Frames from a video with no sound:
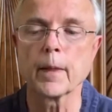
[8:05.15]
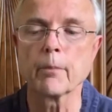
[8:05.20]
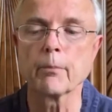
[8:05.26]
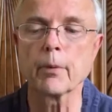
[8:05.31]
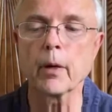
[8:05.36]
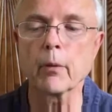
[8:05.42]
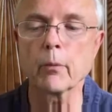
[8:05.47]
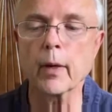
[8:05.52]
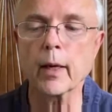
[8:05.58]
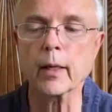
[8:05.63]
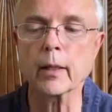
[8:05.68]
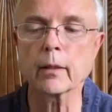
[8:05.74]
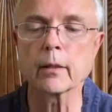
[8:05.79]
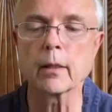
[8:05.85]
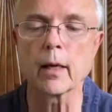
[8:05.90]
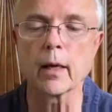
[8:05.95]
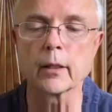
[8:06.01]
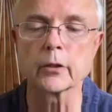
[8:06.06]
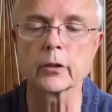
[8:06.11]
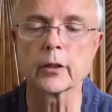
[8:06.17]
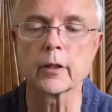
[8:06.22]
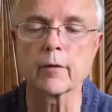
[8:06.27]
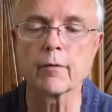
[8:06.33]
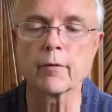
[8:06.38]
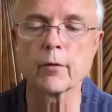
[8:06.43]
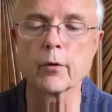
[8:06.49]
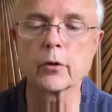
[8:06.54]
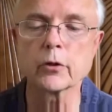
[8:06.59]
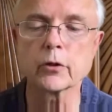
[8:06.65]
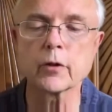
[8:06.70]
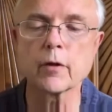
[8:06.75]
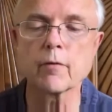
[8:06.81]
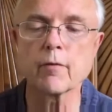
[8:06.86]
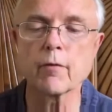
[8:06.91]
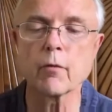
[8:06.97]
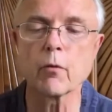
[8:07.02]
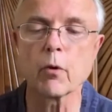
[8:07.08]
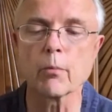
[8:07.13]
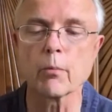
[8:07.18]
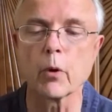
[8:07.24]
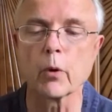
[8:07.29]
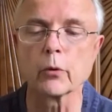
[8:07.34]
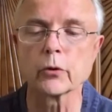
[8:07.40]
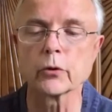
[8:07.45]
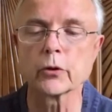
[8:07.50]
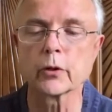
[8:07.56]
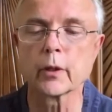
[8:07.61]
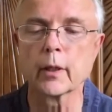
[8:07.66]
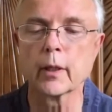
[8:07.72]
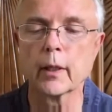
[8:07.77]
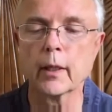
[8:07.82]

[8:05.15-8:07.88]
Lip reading: by recognizing first and foremost